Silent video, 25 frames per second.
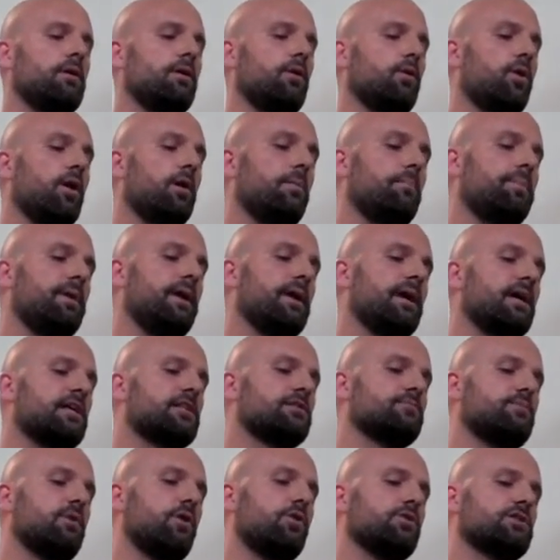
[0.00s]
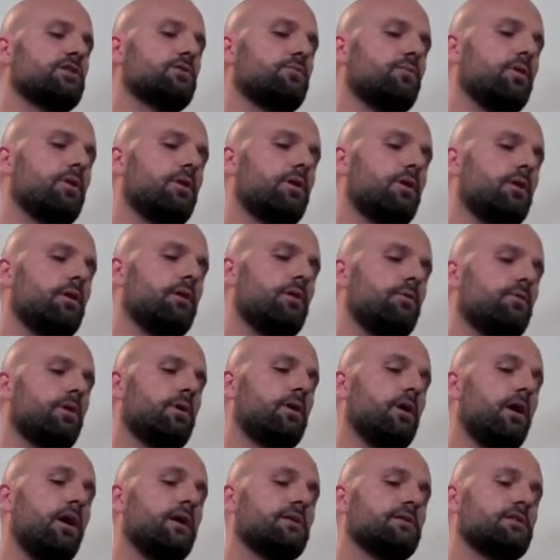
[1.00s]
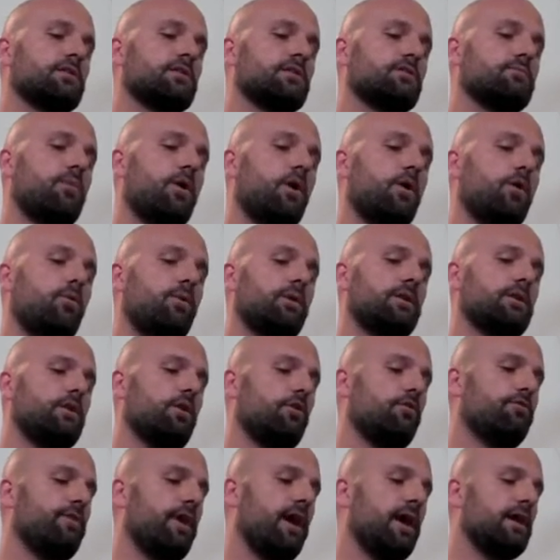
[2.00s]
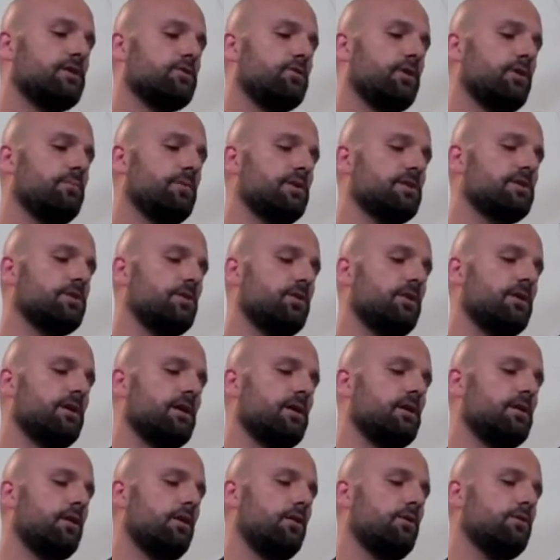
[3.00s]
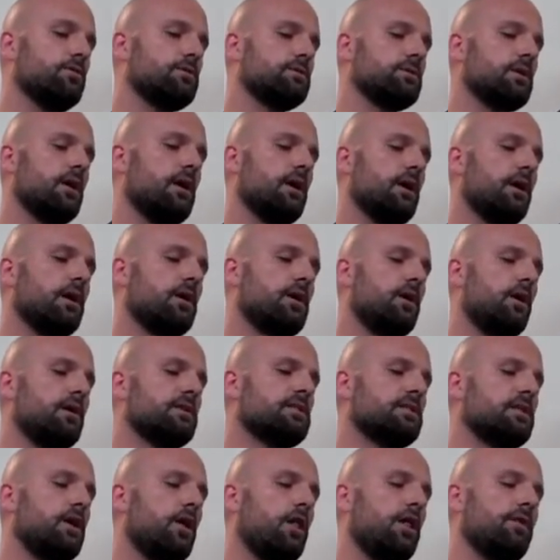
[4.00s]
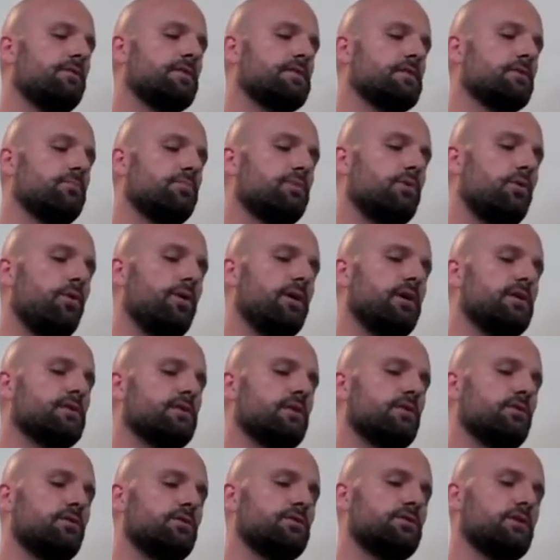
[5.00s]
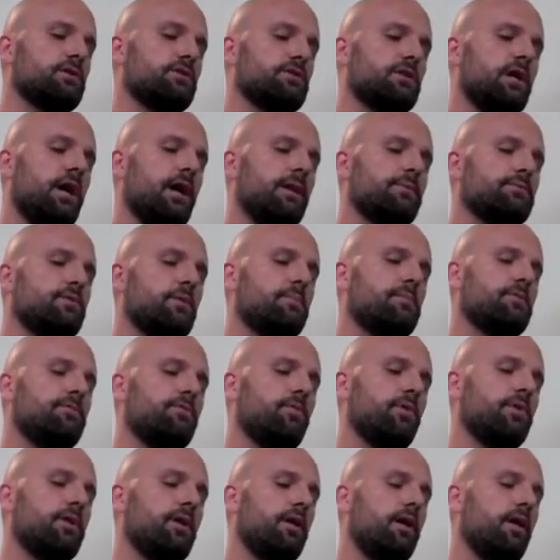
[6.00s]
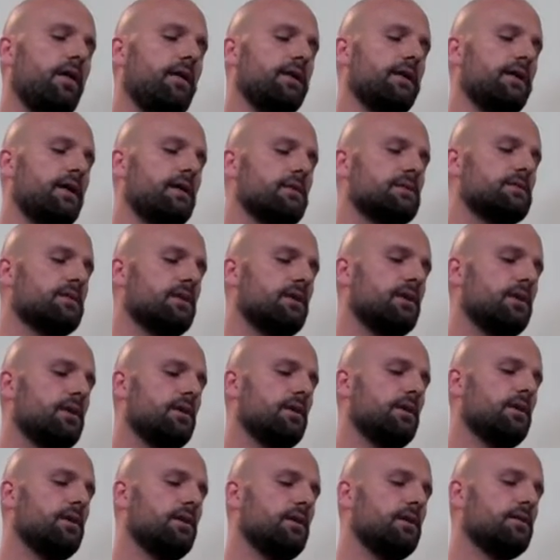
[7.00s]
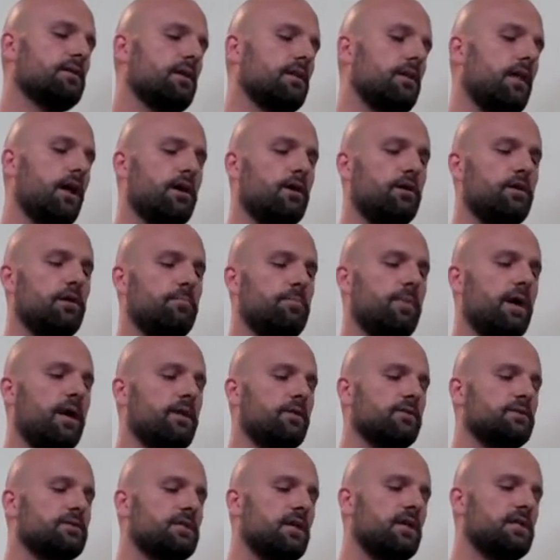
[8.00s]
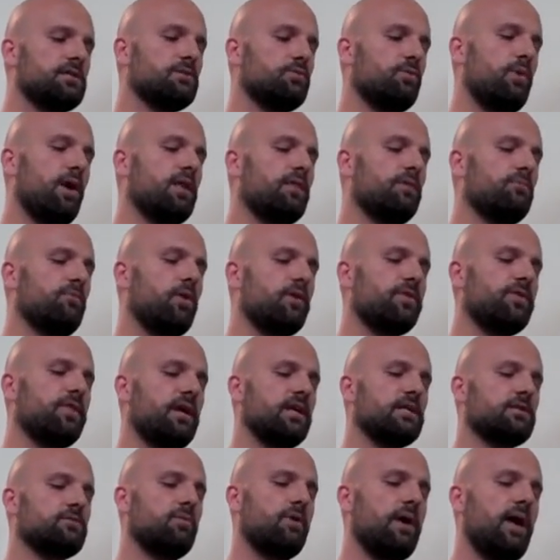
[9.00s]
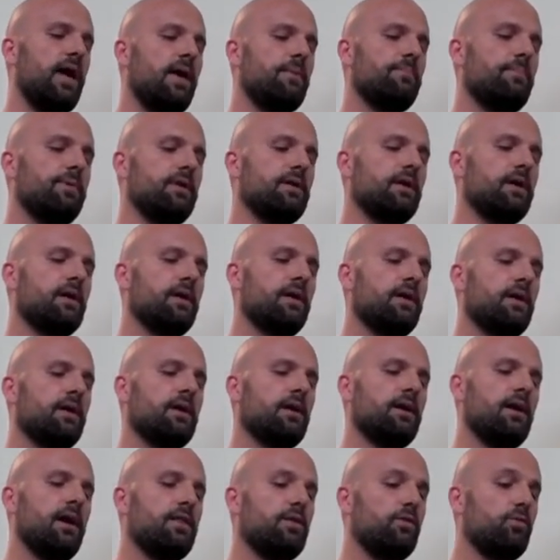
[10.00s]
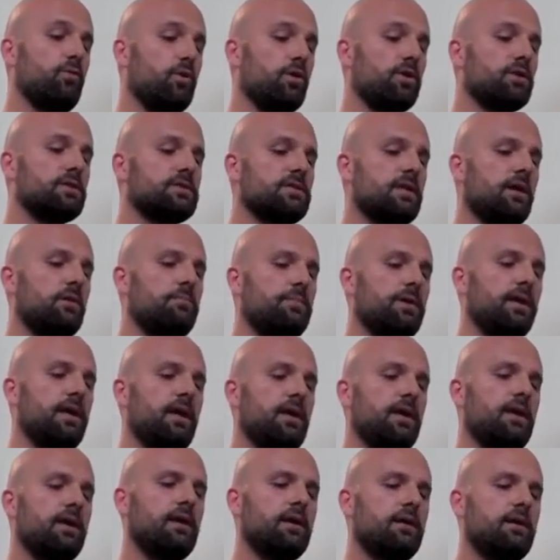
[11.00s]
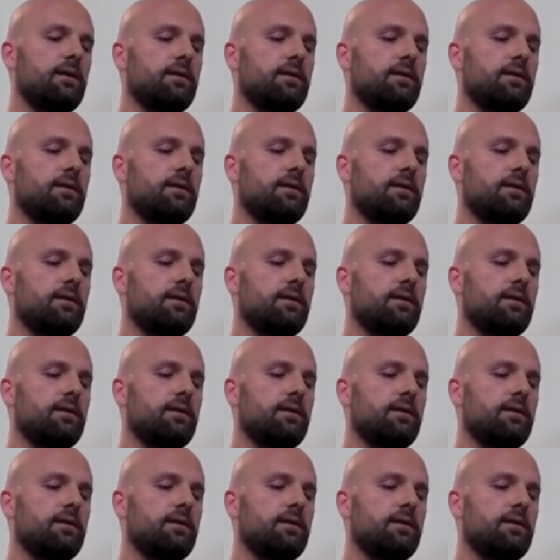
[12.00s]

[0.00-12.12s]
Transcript: or a big explosion will cause a small window factory in Missouri to close, causing all of its employees to lose their jobs right before the holidays. The longer the bottle stays away, the more things will happen, and the worse they'll be.